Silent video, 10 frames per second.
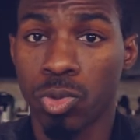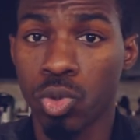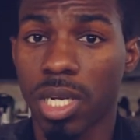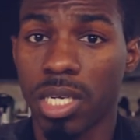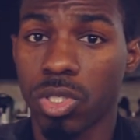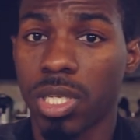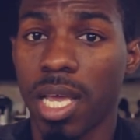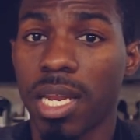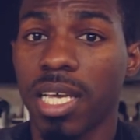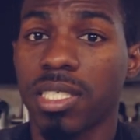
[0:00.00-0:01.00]
You can
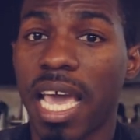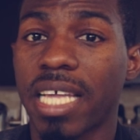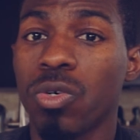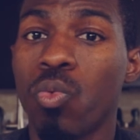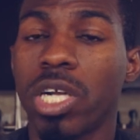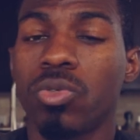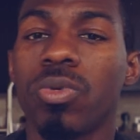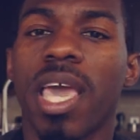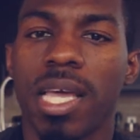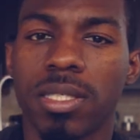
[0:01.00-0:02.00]
understand exactly what you
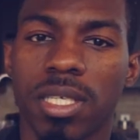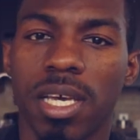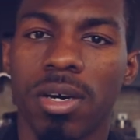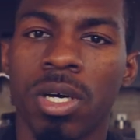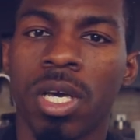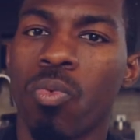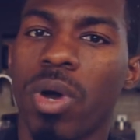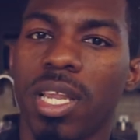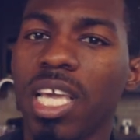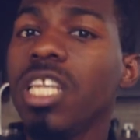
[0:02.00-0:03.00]
can sell,
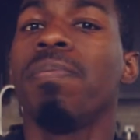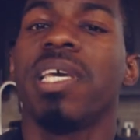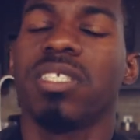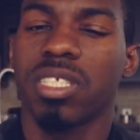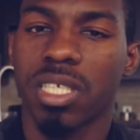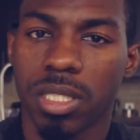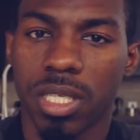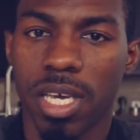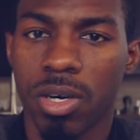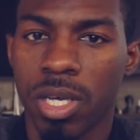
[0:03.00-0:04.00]
what any business can
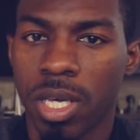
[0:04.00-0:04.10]
sell,